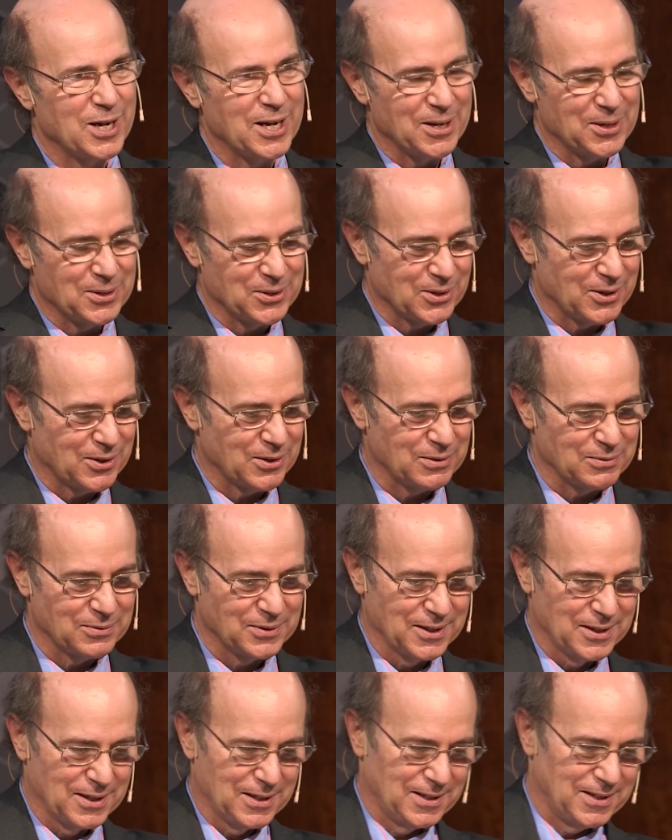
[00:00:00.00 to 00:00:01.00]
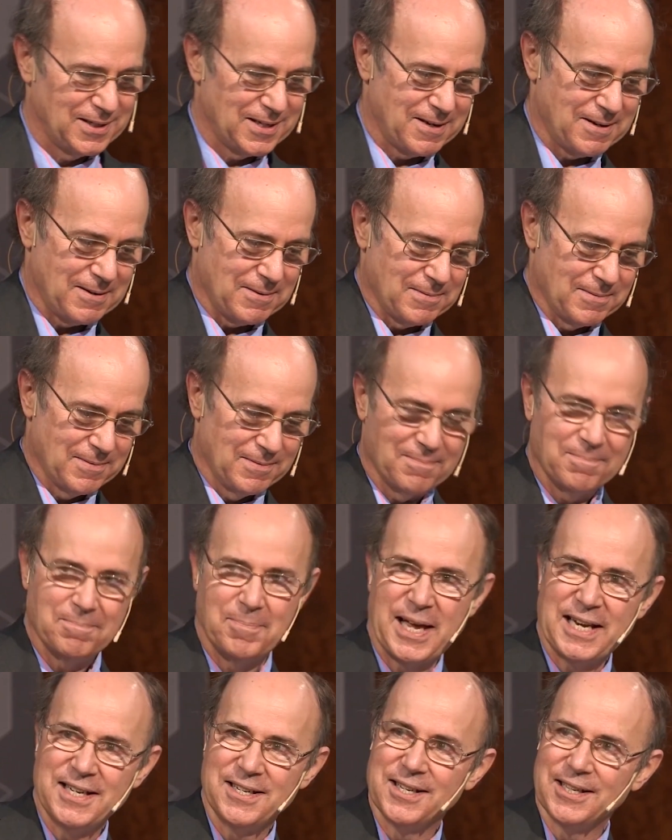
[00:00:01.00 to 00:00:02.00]
ways of
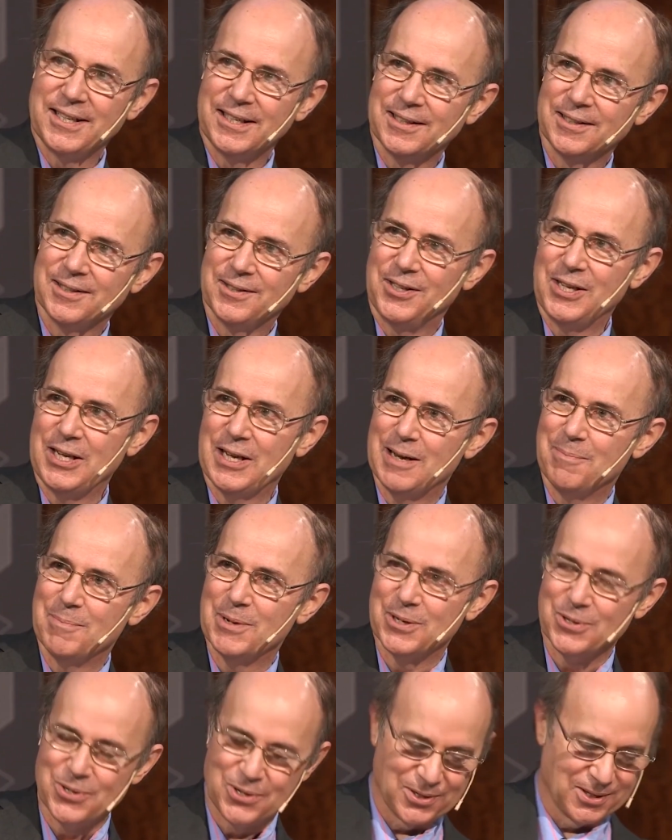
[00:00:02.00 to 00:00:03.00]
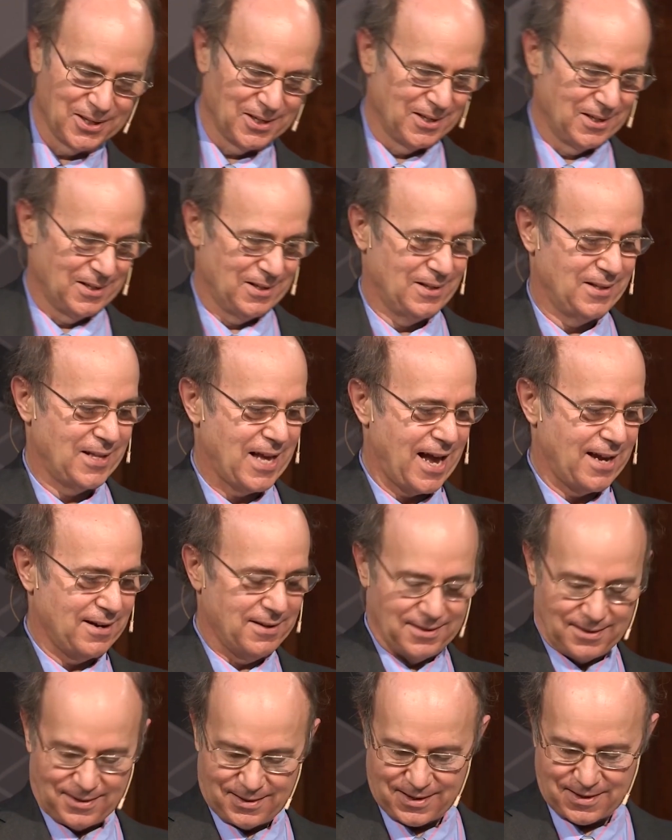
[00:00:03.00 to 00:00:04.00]
bending the image
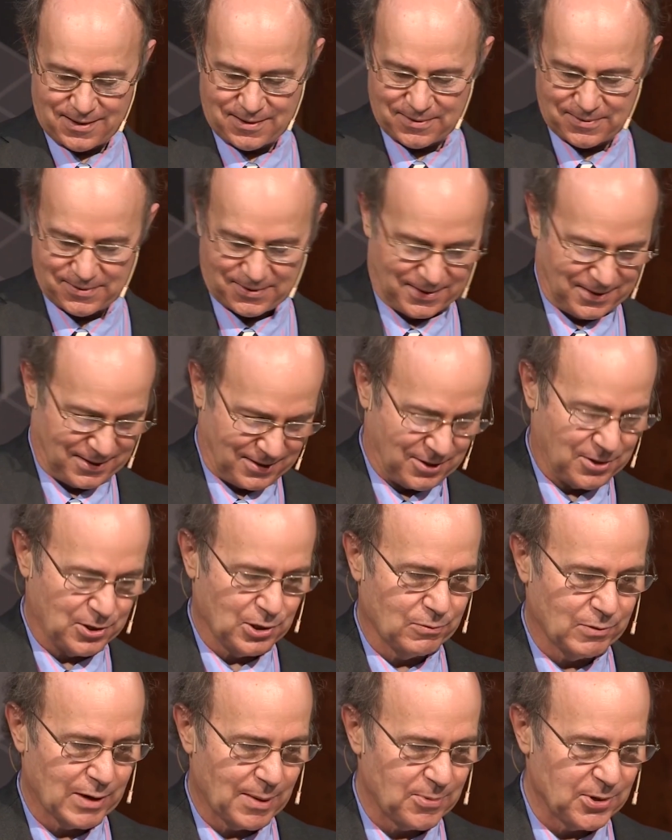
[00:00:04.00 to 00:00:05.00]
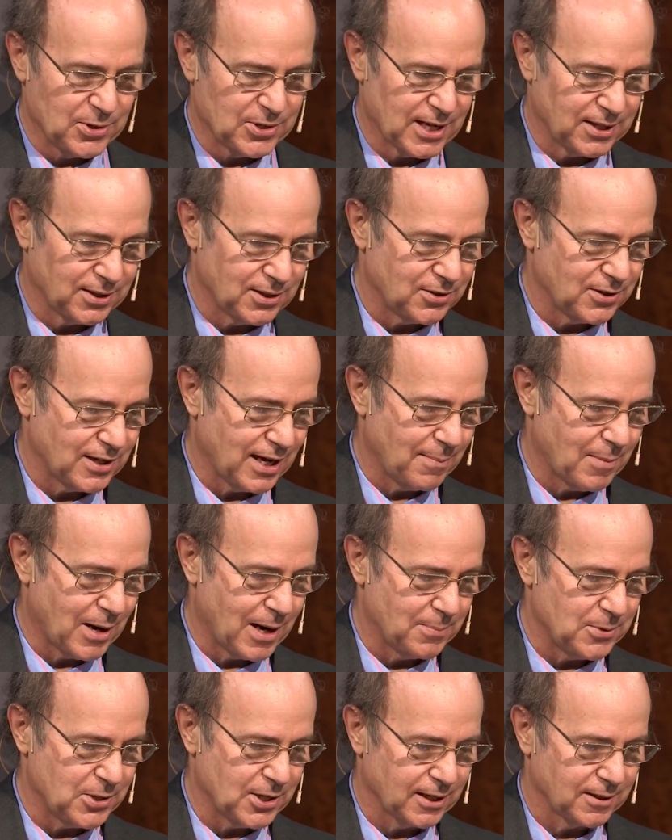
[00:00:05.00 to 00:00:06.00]
that still represent the same
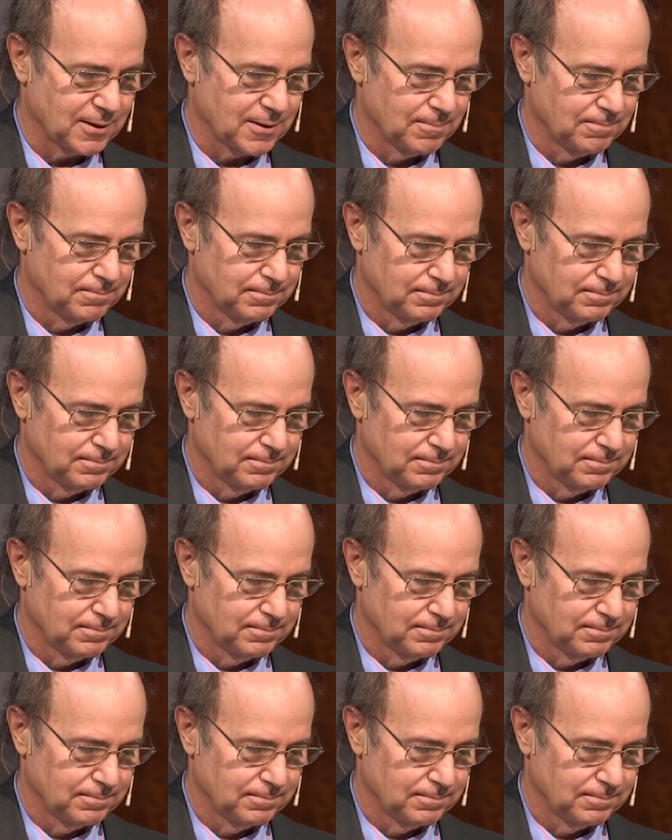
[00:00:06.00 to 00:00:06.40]
object.